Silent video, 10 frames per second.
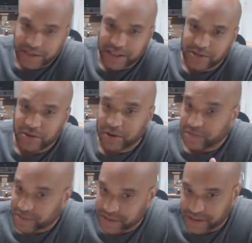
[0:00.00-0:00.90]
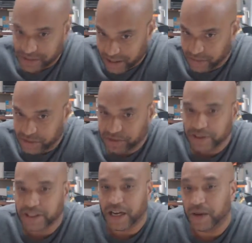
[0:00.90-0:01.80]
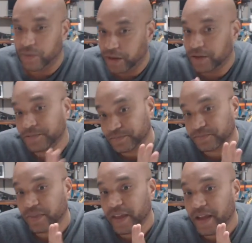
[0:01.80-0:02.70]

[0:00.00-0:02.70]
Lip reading: hear it does throw. I will